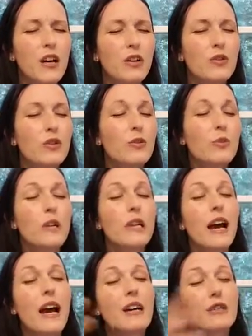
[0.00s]
Lord, we
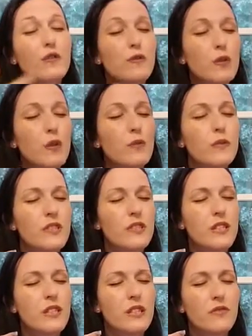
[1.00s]
ask for and
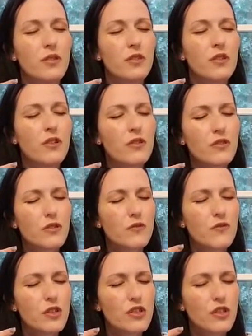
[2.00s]
receive your all
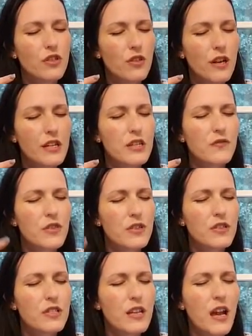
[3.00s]
sufficient grace for
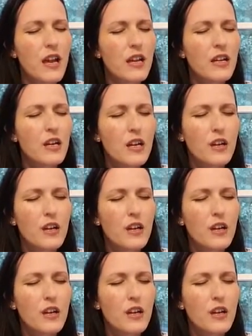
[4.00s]
this day,